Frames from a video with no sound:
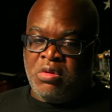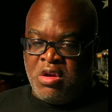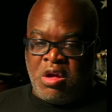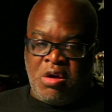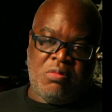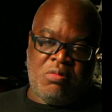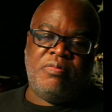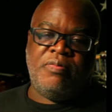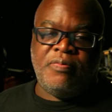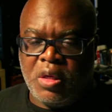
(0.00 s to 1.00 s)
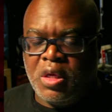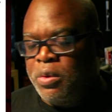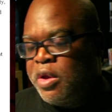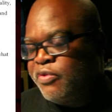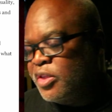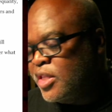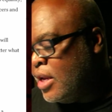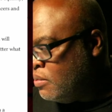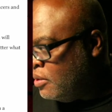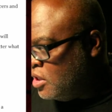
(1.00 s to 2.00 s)
you know. He waved his
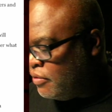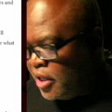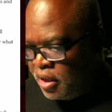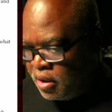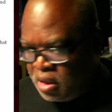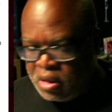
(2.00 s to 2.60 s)
hand dismissively.